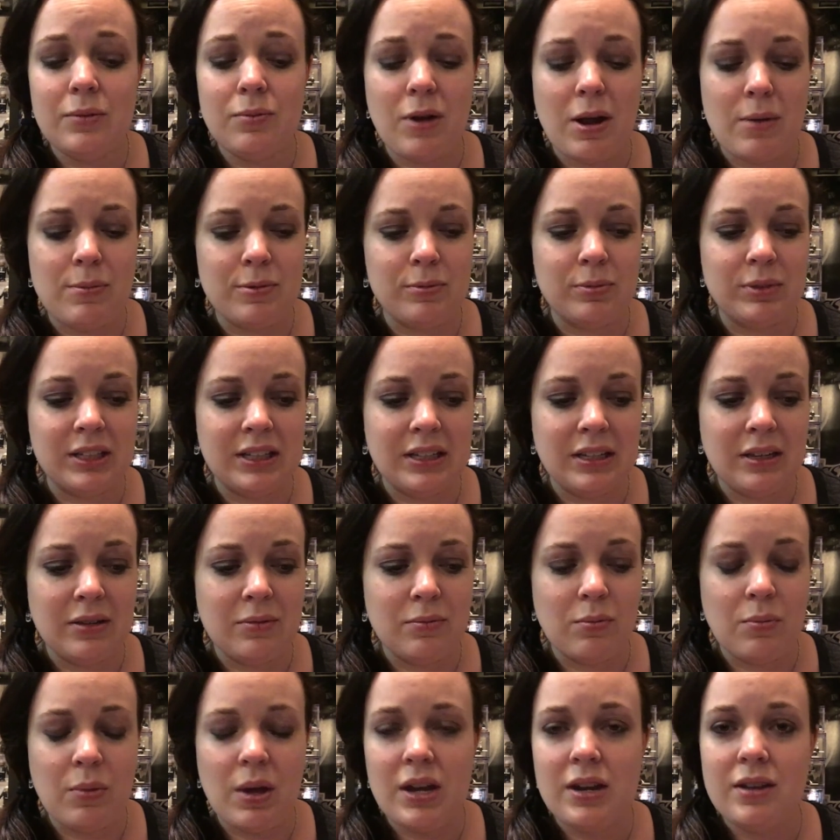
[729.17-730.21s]
Probably
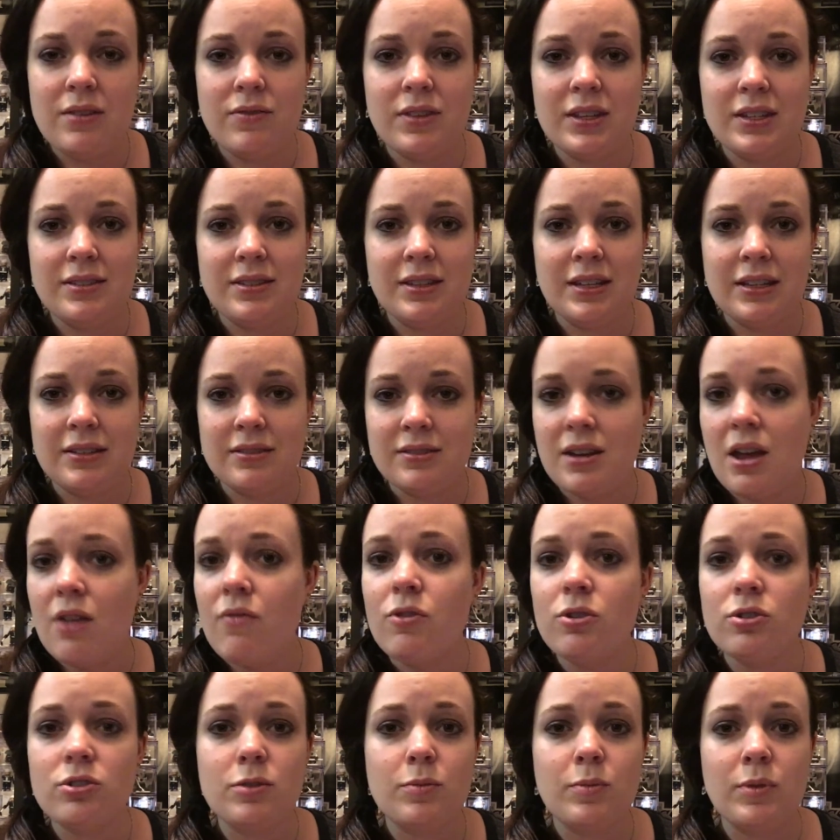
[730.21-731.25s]
many of these things
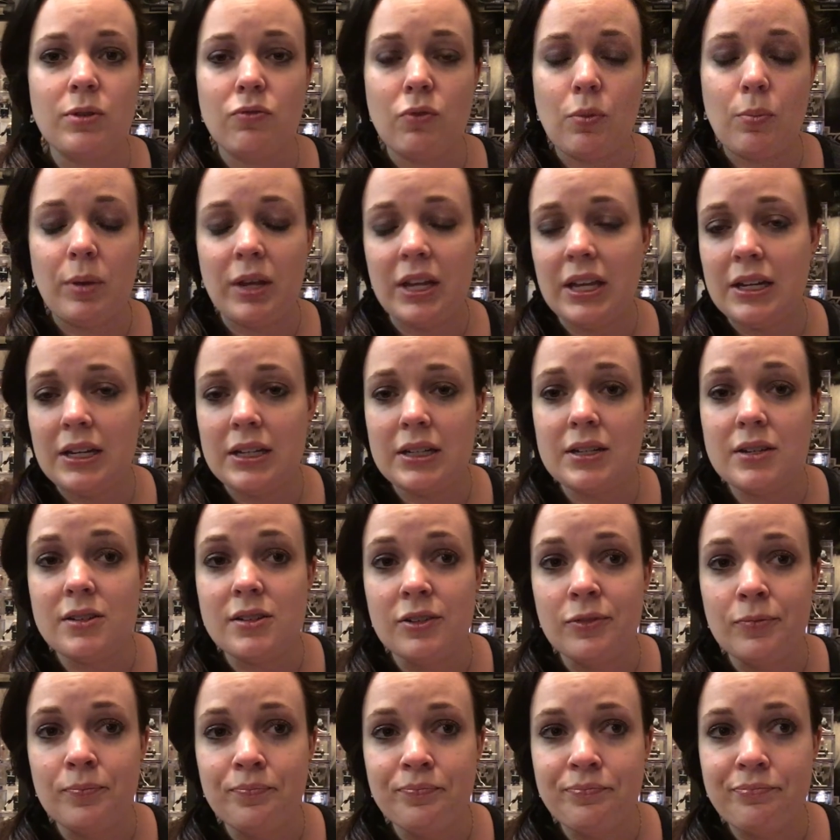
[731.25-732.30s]
never to be repeated.